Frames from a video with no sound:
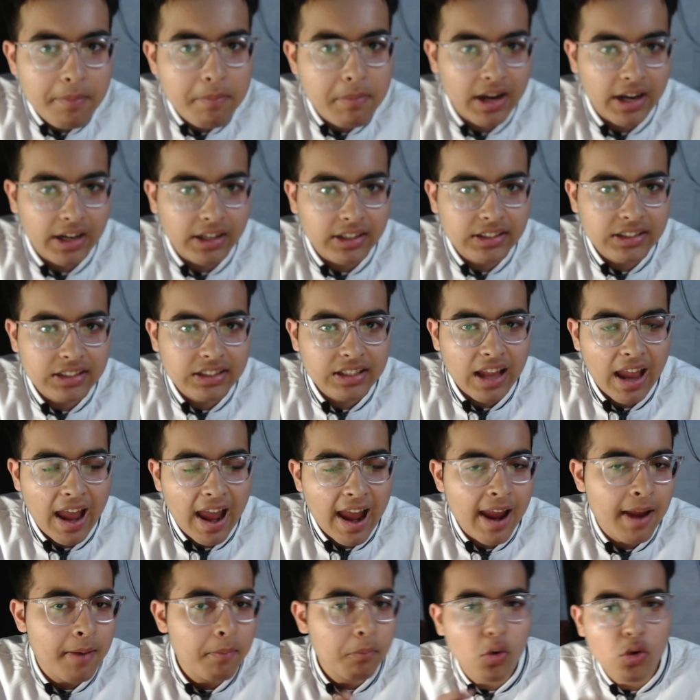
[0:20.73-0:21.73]
minutes,
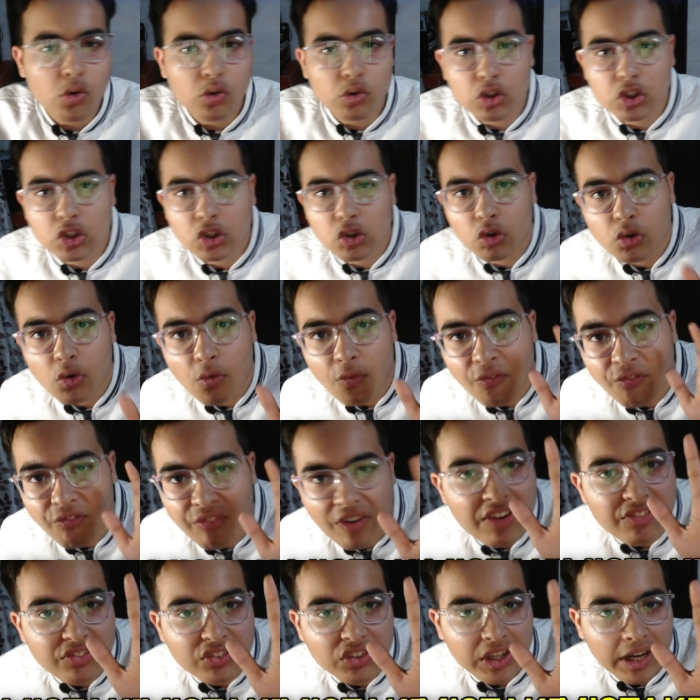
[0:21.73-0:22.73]
I am going to show you
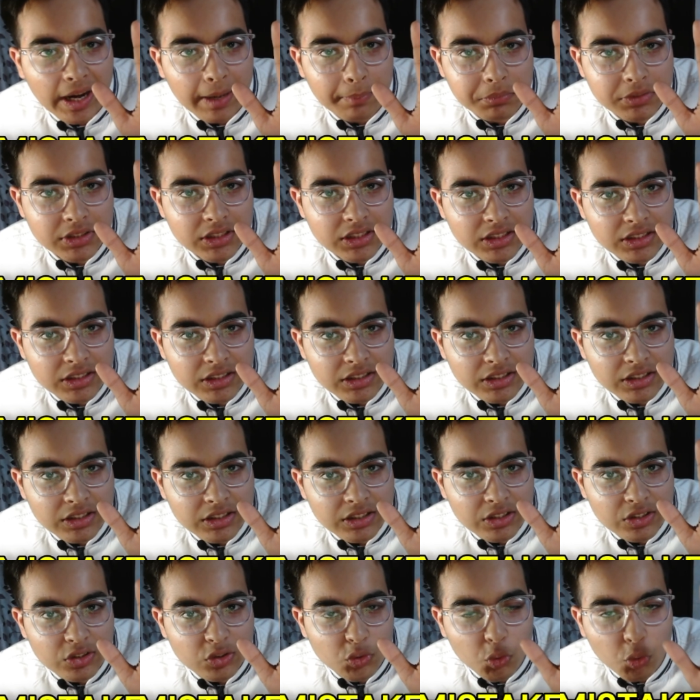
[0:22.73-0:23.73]
5 traps
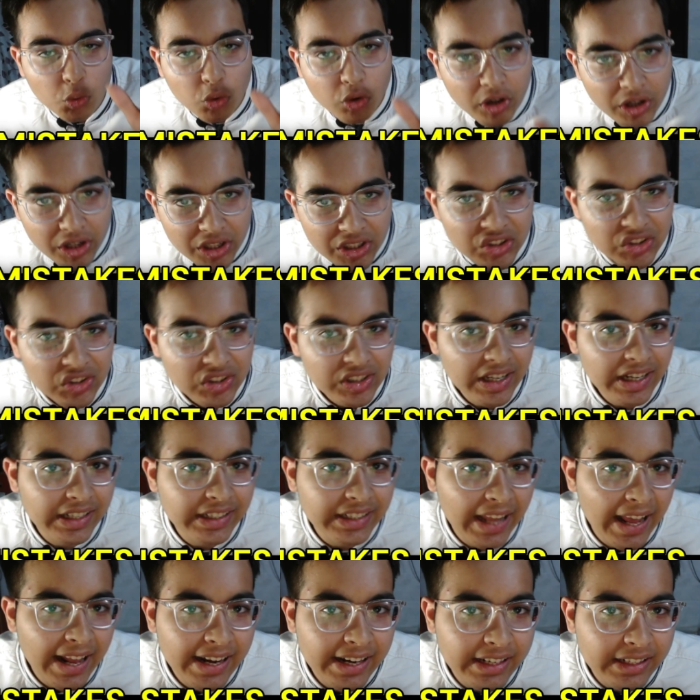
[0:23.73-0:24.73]
to crush
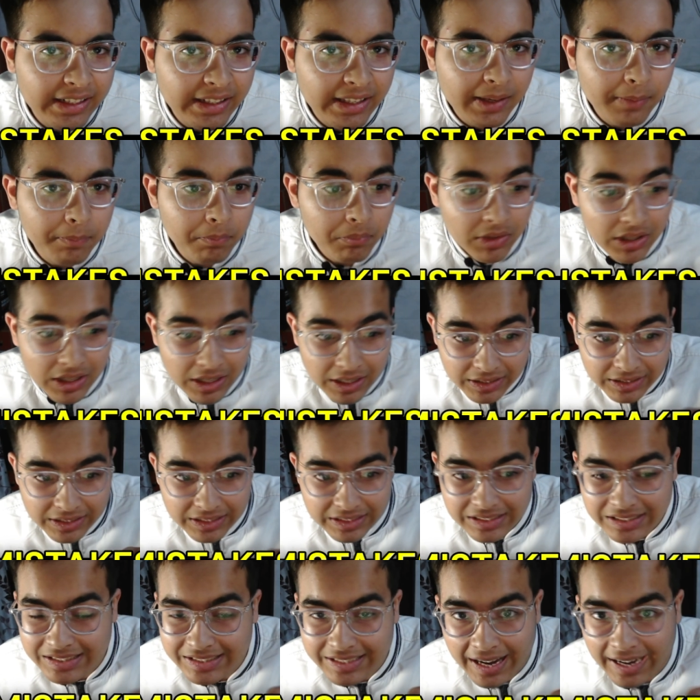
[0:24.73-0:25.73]
Italian game.
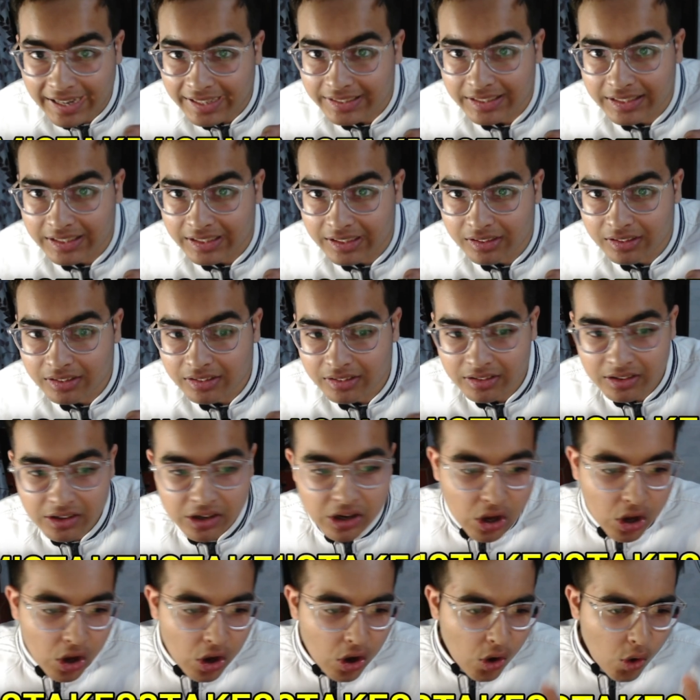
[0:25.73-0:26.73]
This tactic.
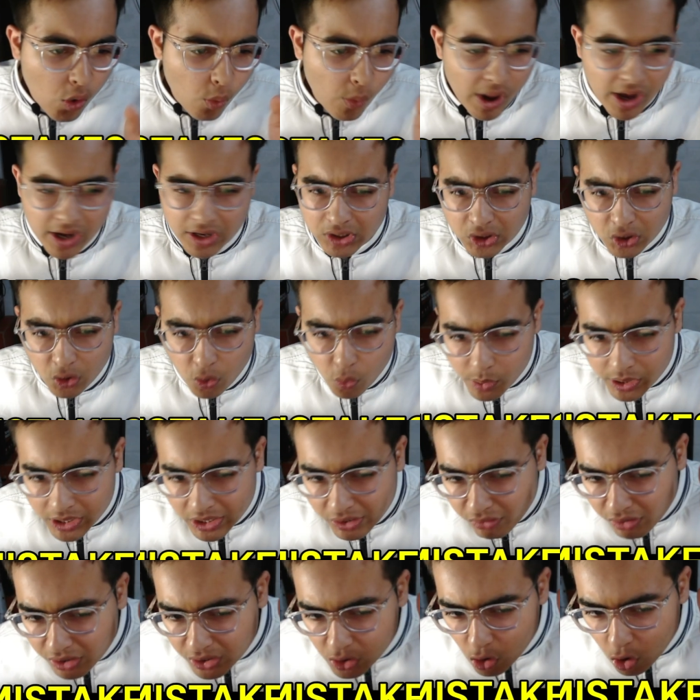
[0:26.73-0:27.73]
Well, so
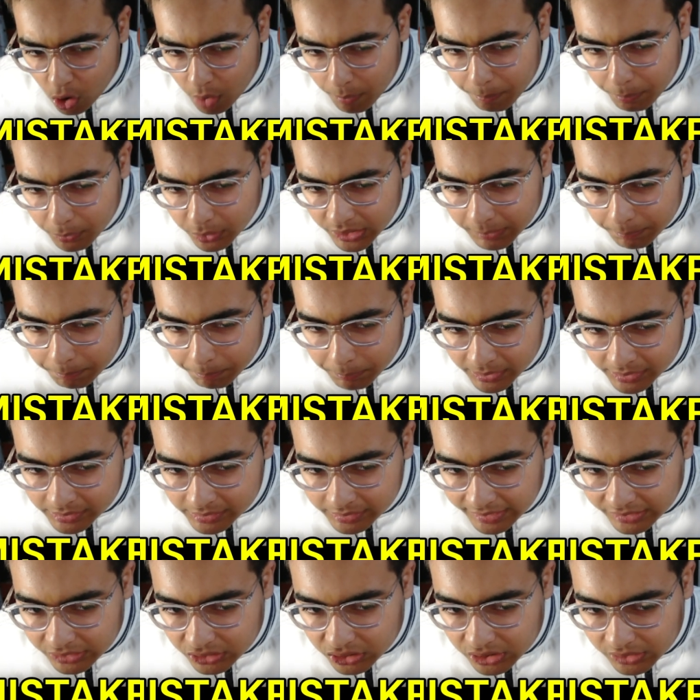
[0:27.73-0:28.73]
whenever your opponent play
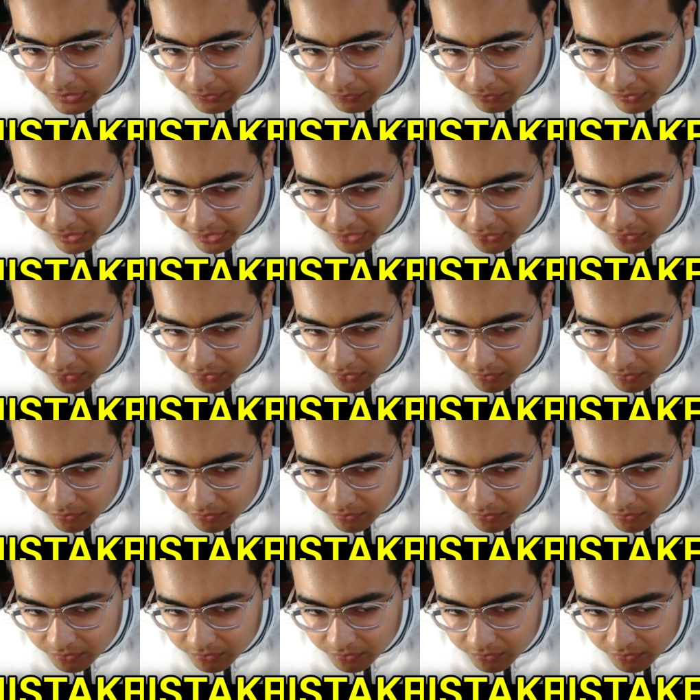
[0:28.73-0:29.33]
knight g5,